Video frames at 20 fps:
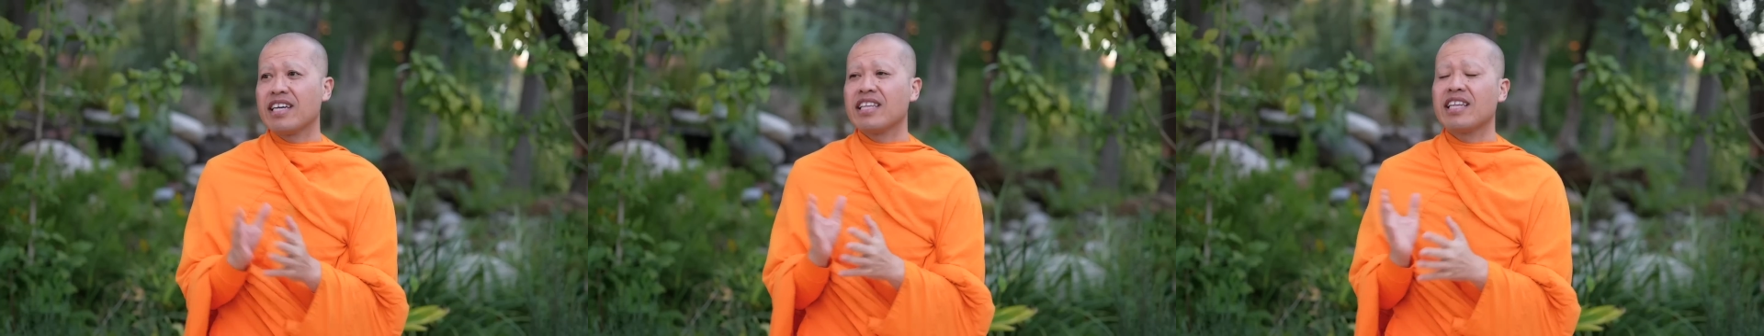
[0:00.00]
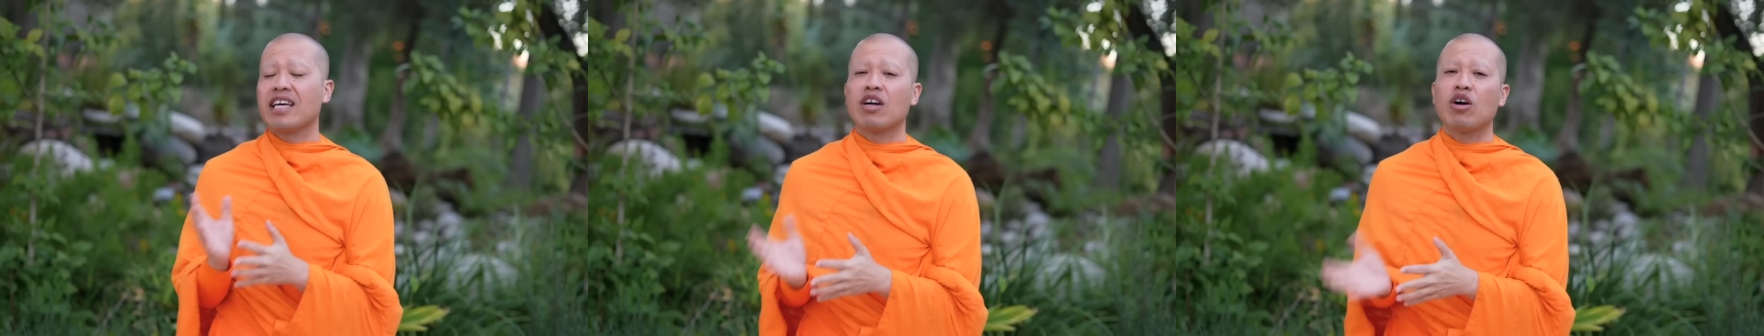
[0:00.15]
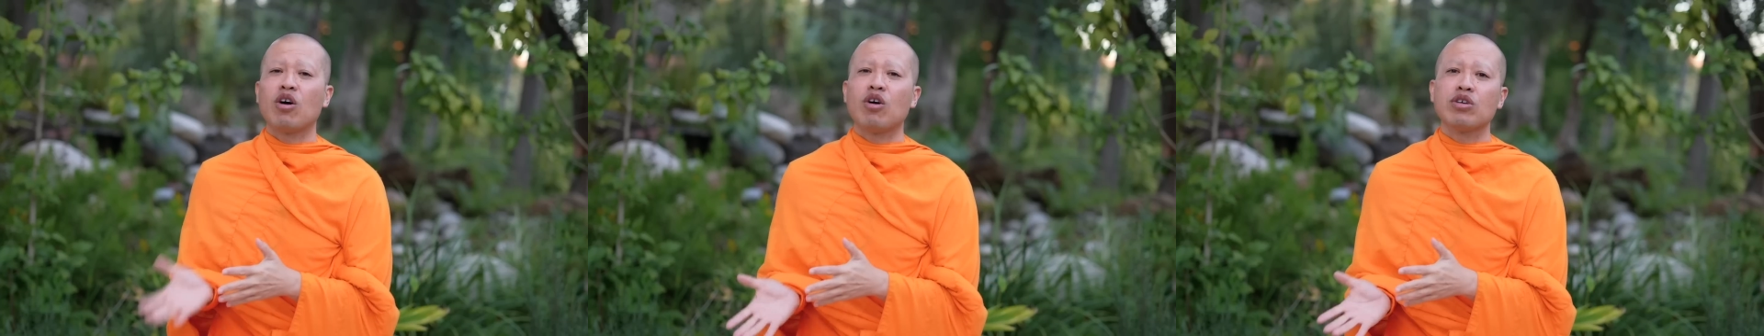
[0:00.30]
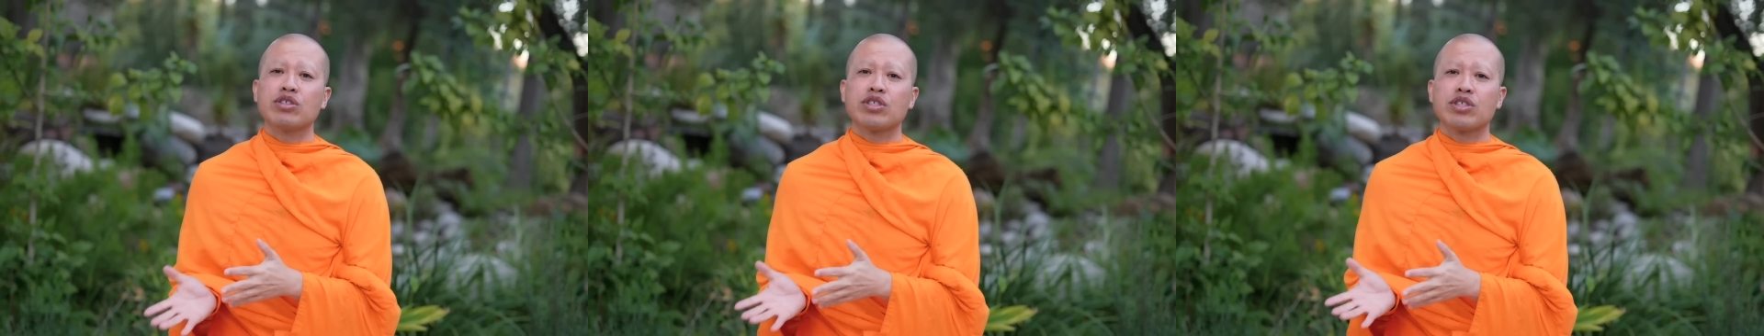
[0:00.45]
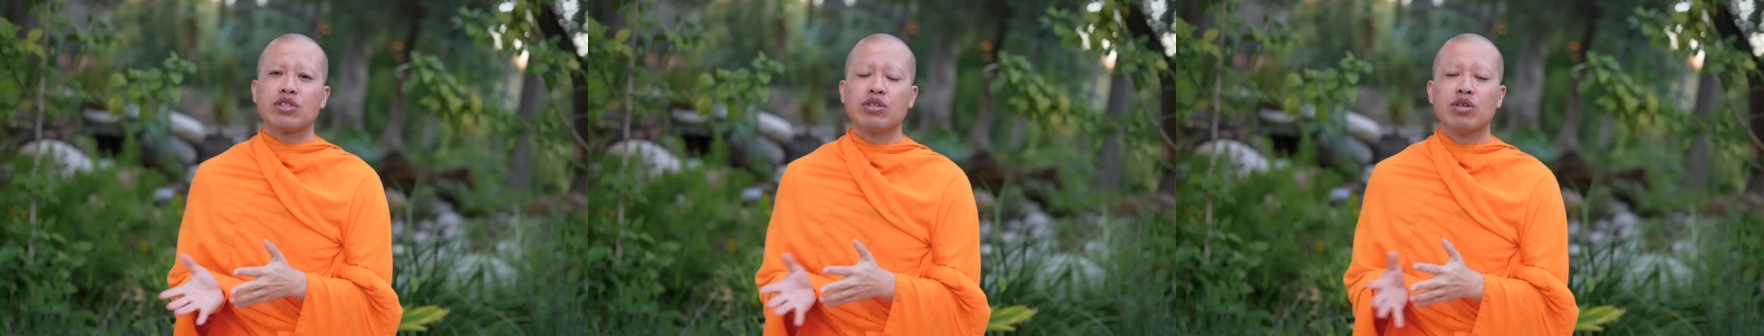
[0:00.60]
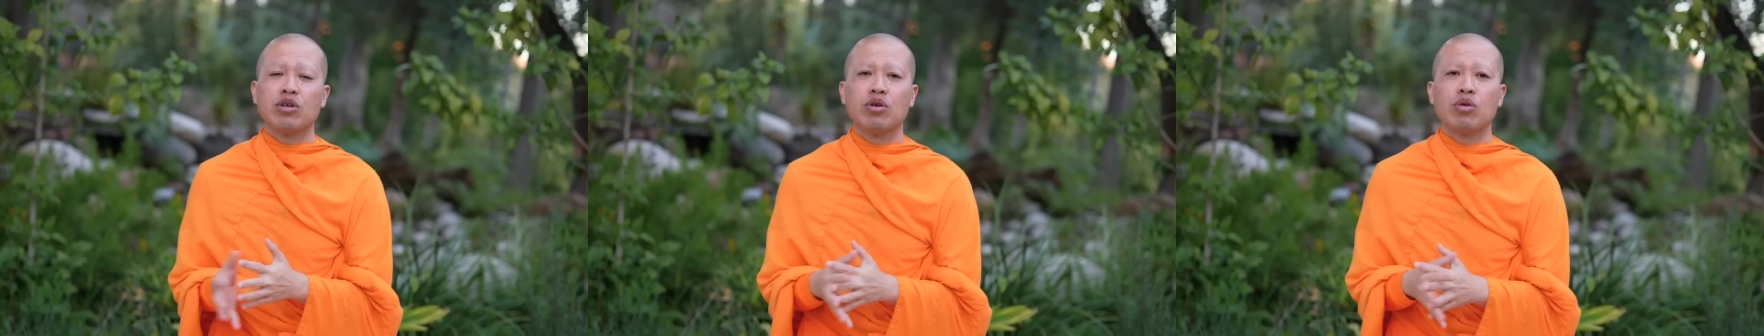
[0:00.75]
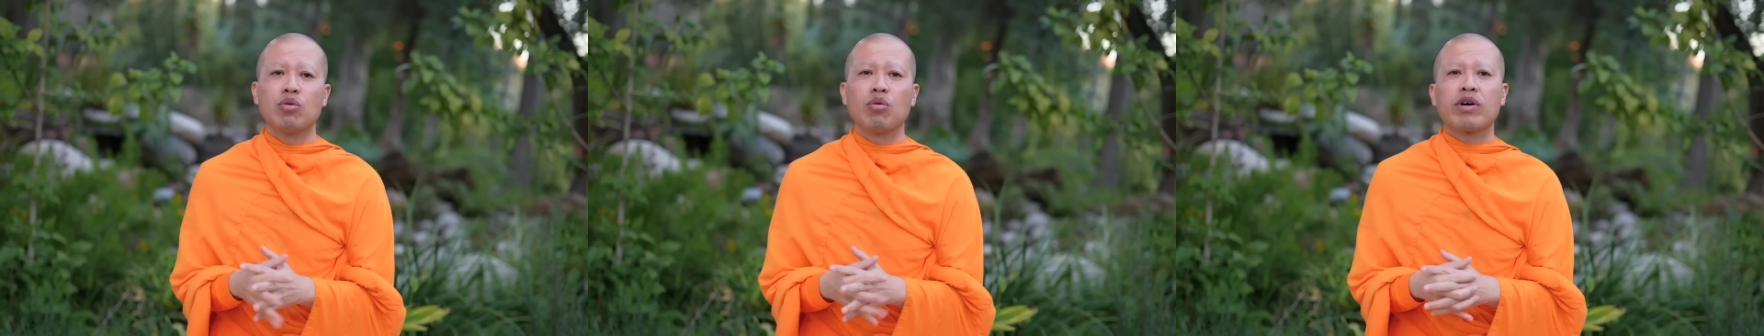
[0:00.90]
and then
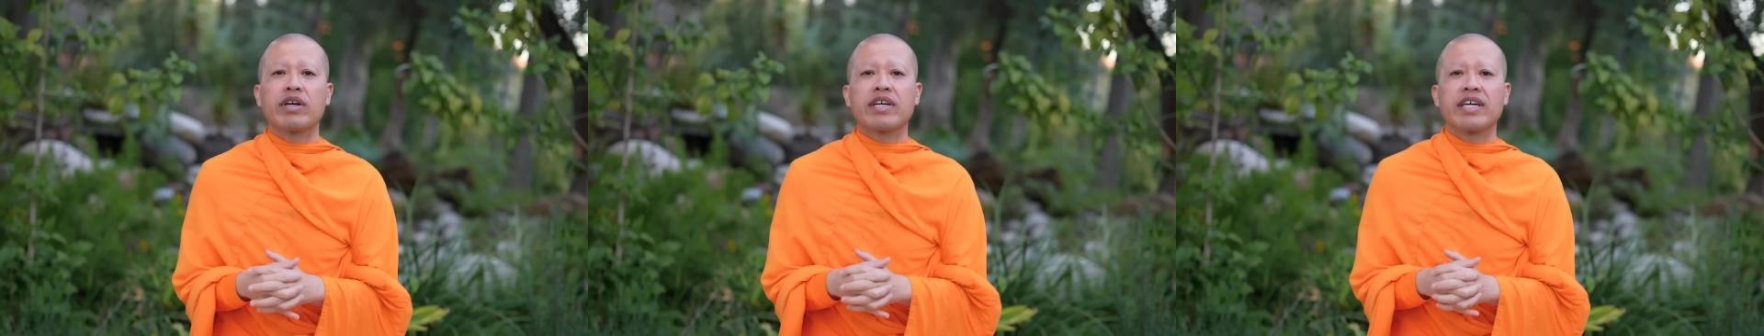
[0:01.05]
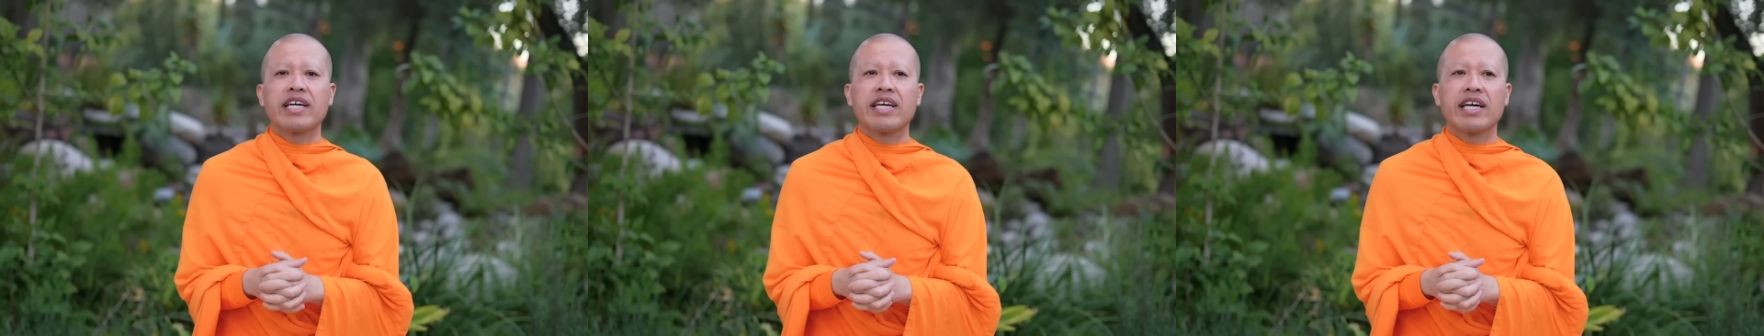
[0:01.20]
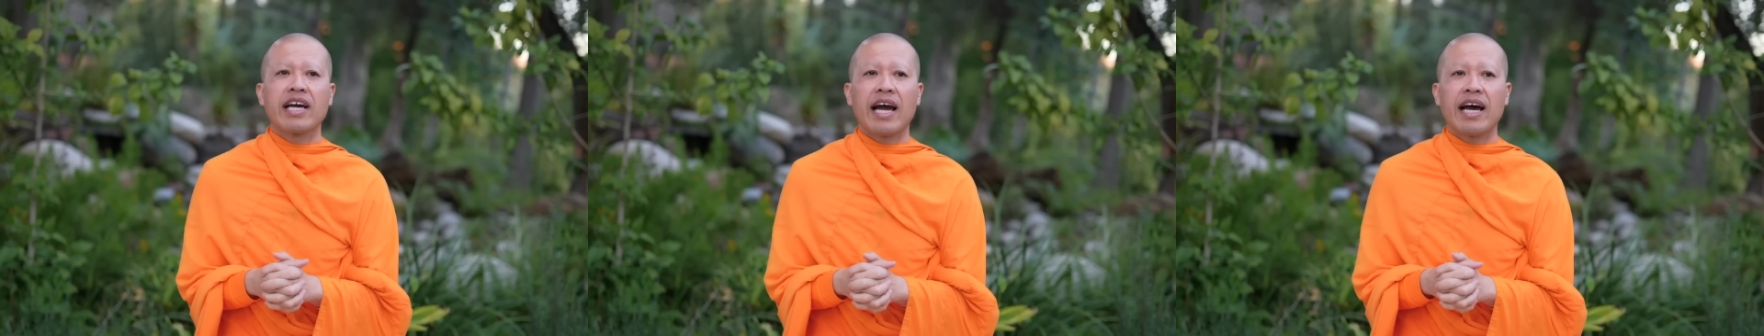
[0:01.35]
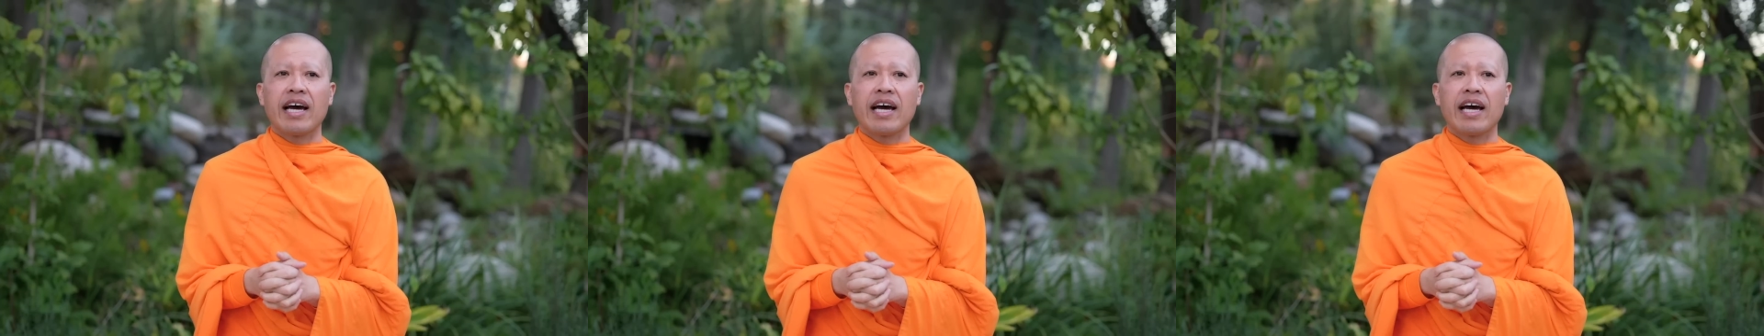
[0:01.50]
also working